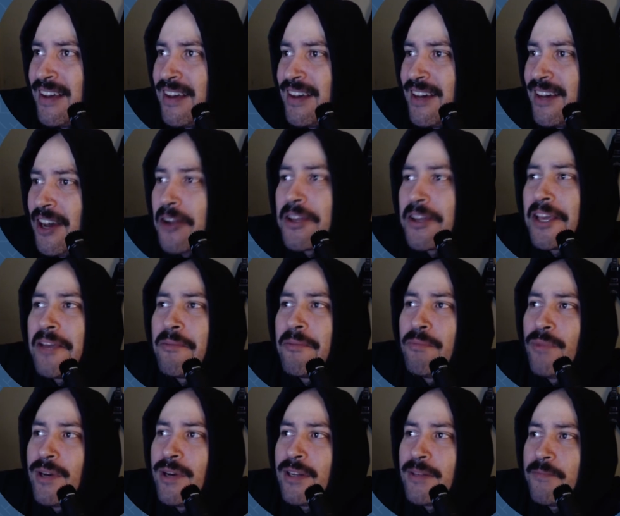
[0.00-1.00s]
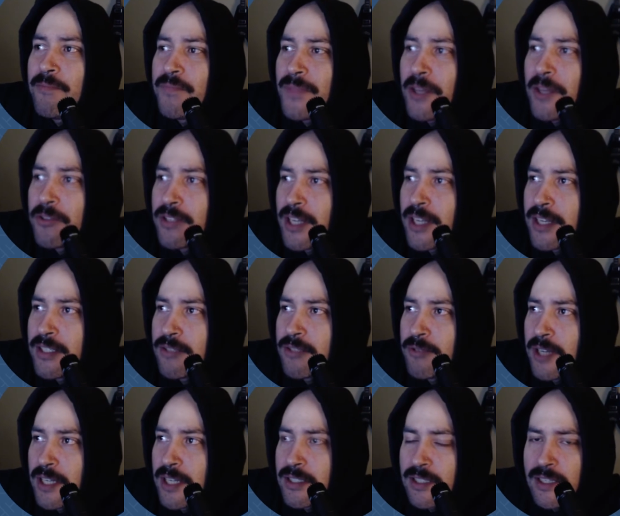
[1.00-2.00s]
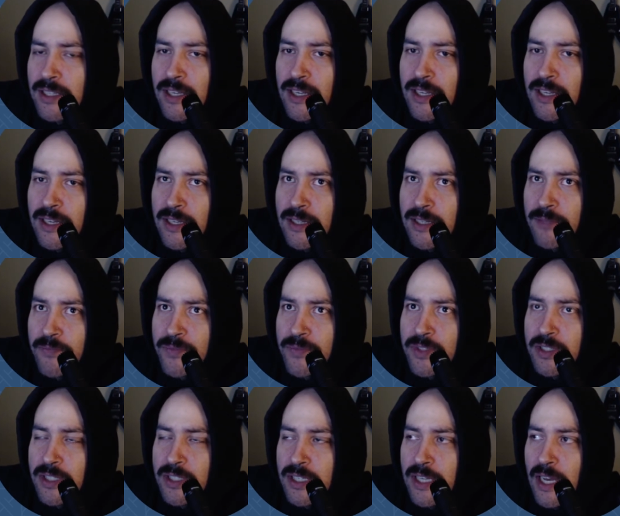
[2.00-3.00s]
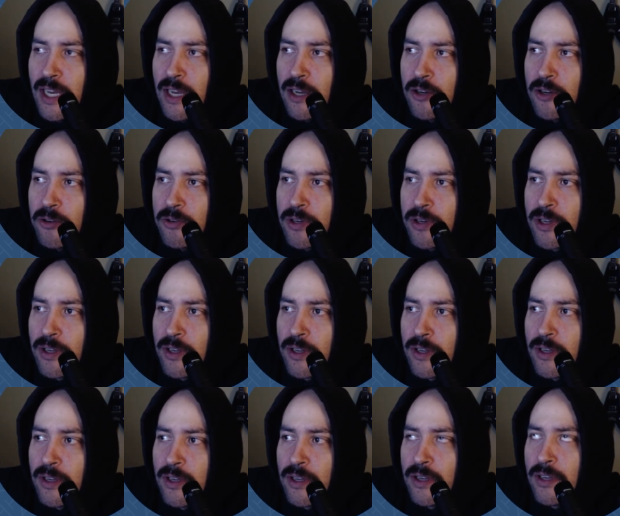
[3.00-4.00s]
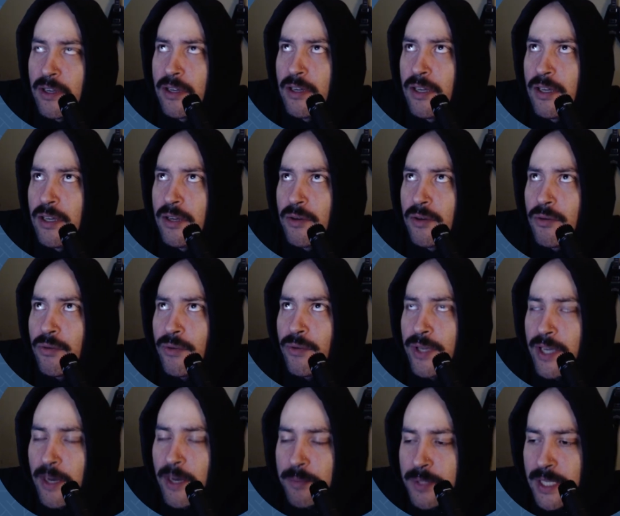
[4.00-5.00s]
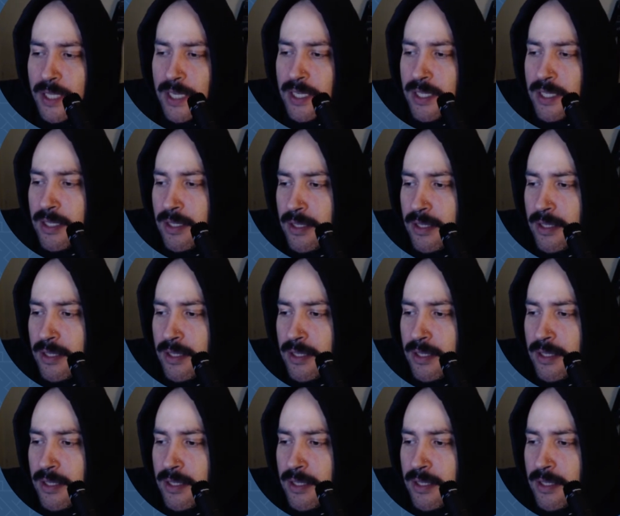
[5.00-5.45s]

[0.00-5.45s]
Okay, but that was nice. We got to kind of see how we updated